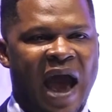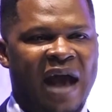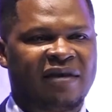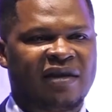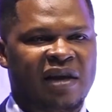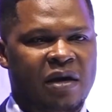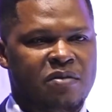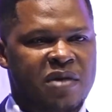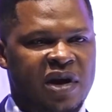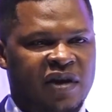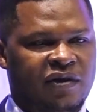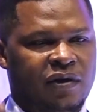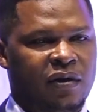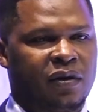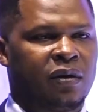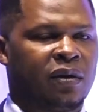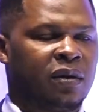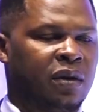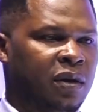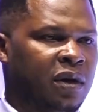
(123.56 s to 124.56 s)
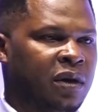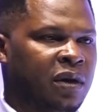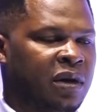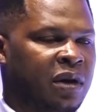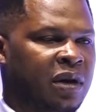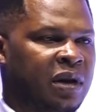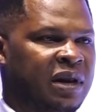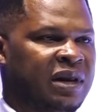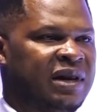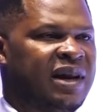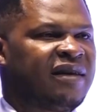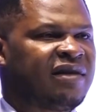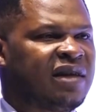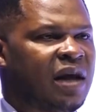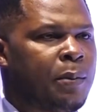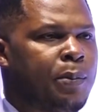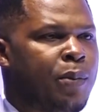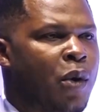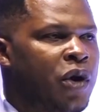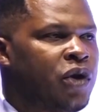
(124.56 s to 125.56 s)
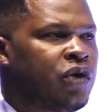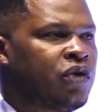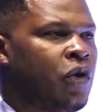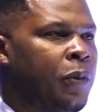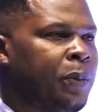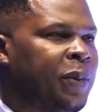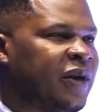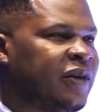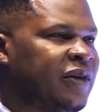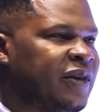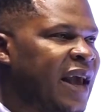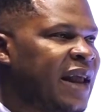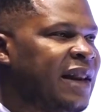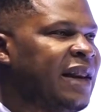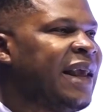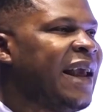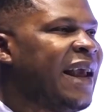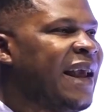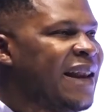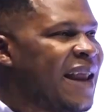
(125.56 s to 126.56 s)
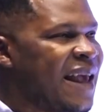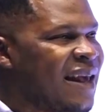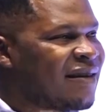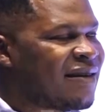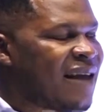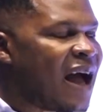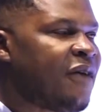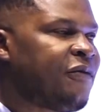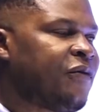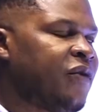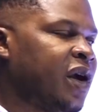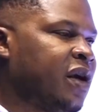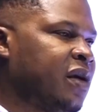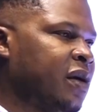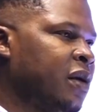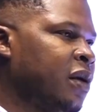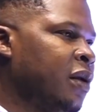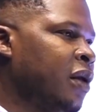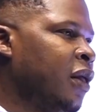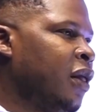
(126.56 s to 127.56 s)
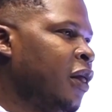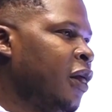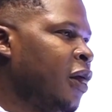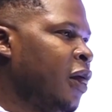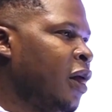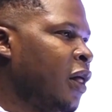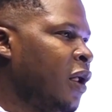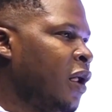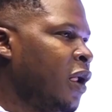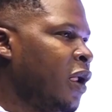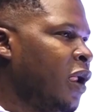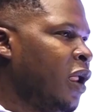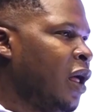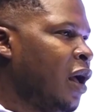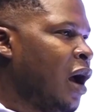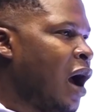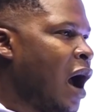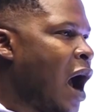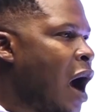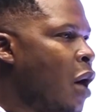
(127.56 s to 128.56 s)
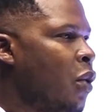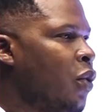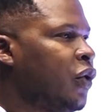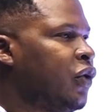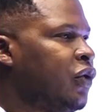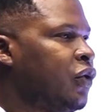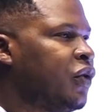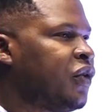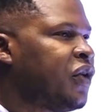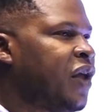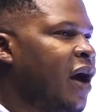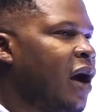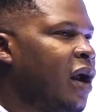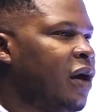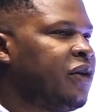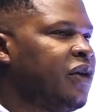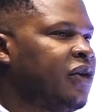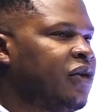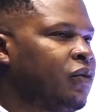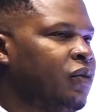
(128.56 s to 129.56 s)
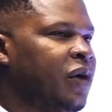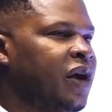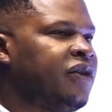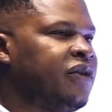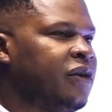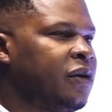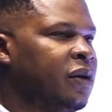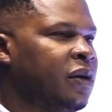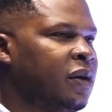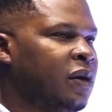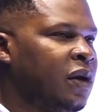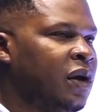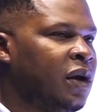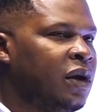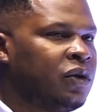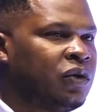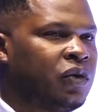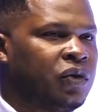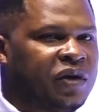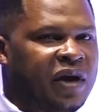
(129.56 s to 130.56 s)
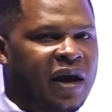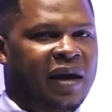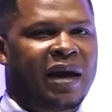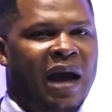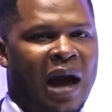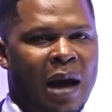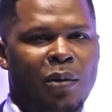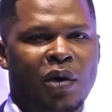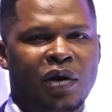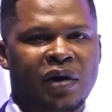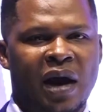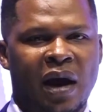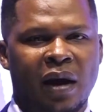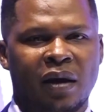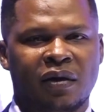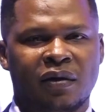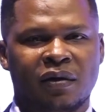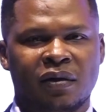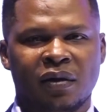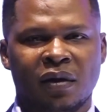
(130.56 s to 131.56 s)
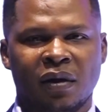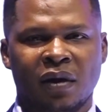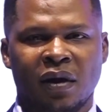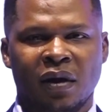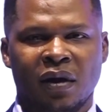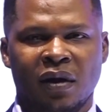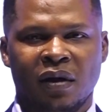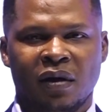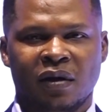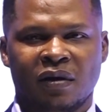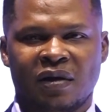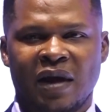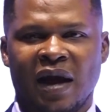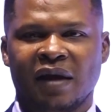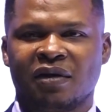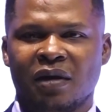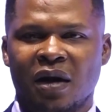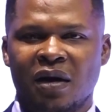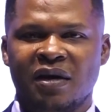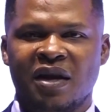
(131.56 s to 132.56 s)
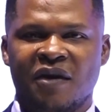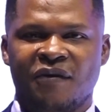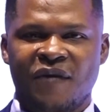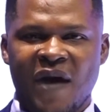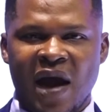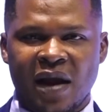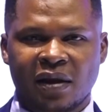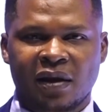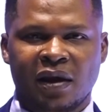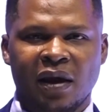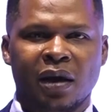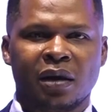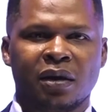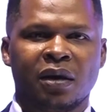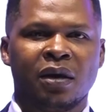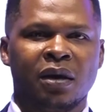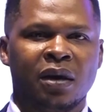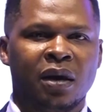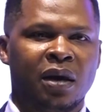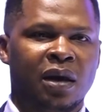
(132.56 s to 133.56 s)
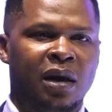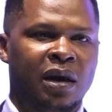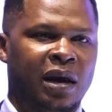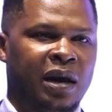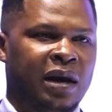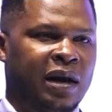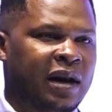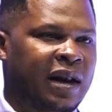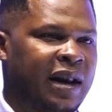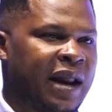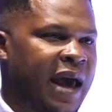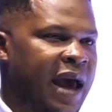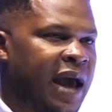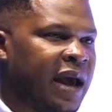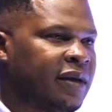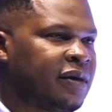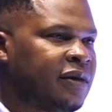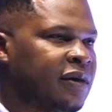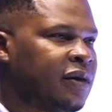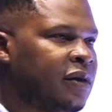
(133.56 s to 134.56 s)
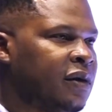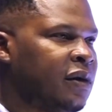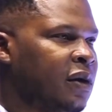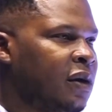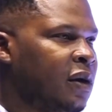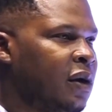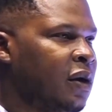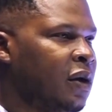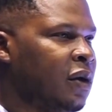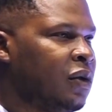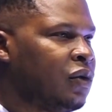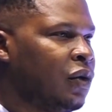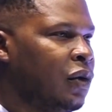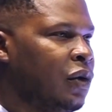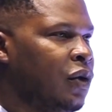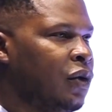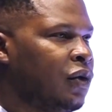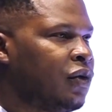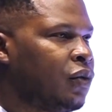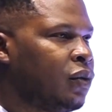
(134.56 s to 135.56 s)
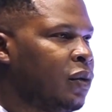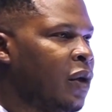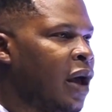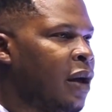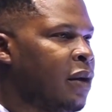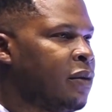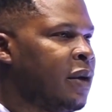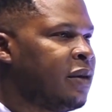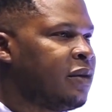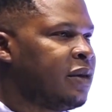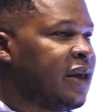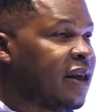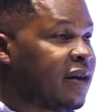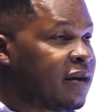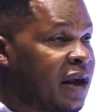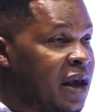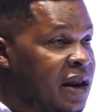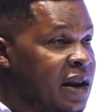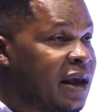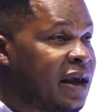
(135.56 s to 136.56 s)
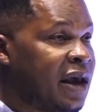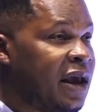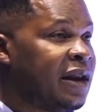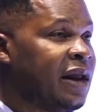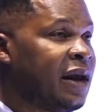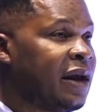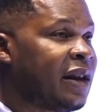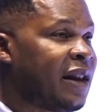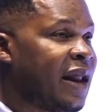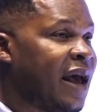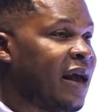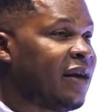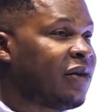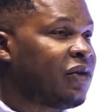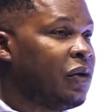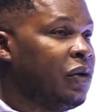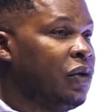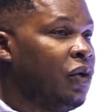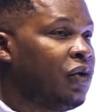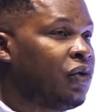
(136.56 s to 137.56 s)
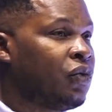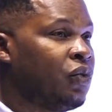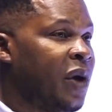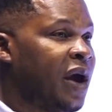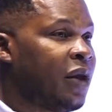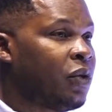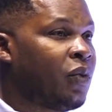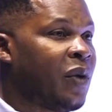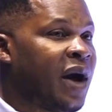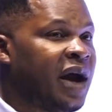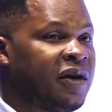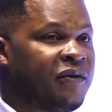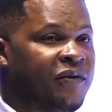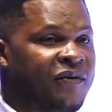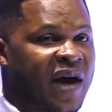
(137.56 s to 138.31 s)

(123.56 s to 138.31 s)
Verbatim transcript: gas emission. Less than 0.2% in East Africa. How would you tell this region to decarbonize? It's like telling the fat kid in class to lose, uh, the skinny kid in class to lose weight while the